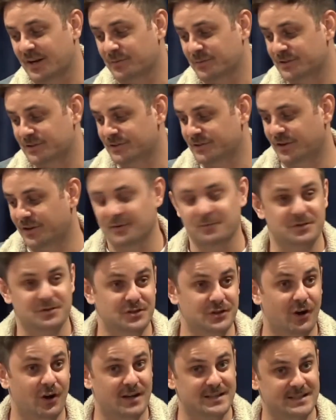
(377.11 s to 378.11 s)
which you
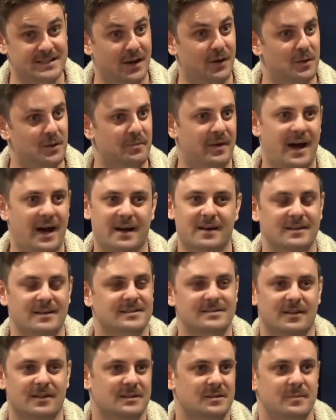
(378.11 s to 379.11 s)
guys say on the back, is
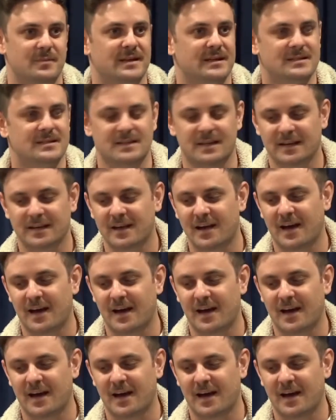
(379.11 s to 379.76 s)
like the biggest thing.